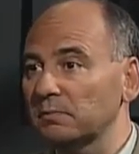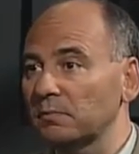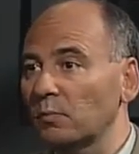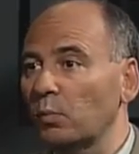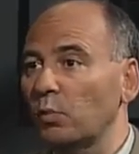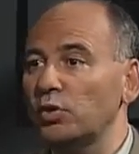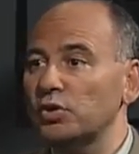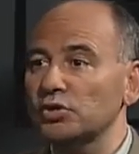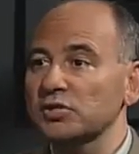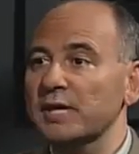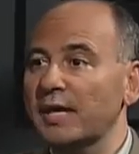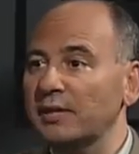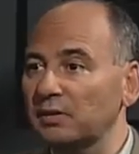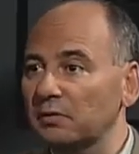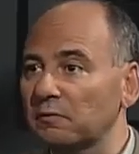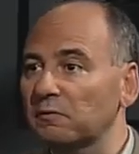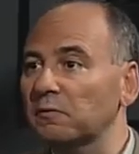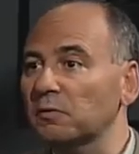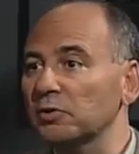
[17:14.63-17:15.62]
We just had the
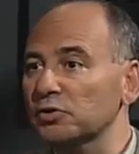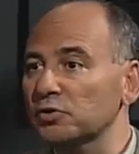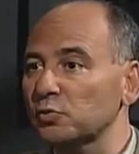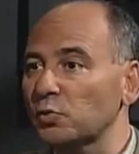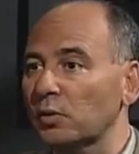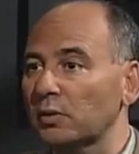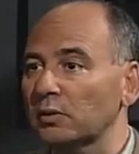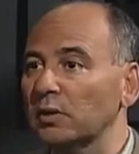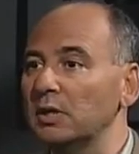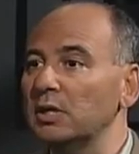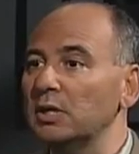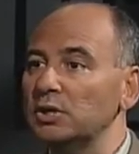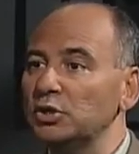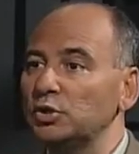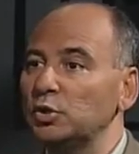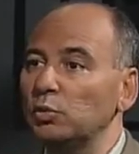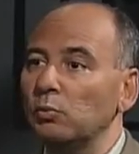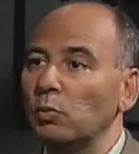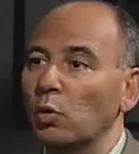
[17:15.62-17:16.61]
first one.
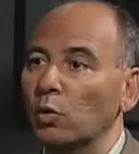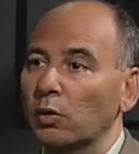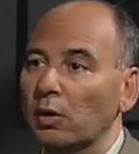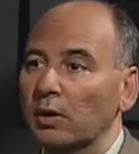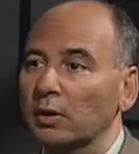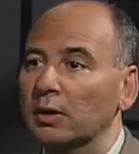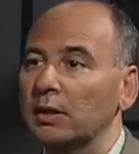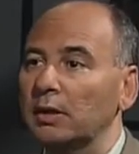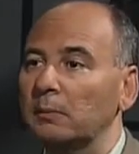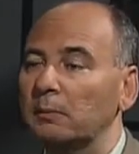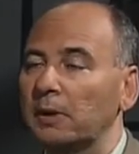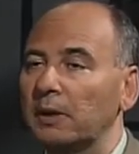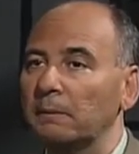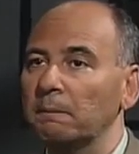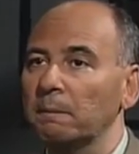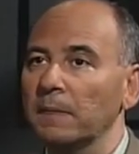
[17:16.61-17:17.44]
2 more are coming.